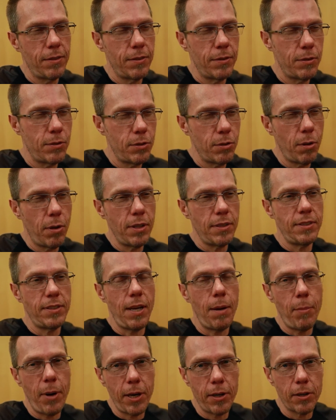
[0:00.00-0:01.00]
sort of
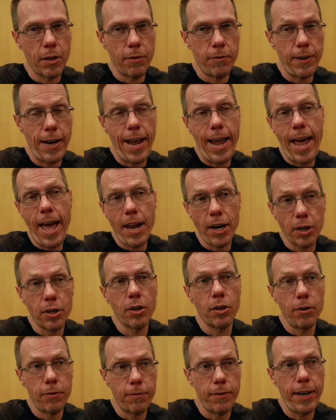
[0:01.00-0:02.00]
semi-girlfriend. I had a
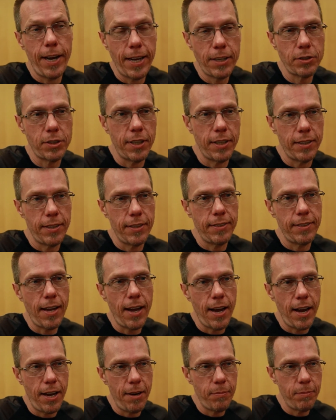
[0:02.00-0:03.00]
girlfriend actually at the
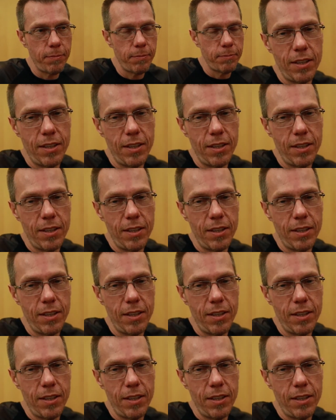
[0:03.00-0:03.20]
time.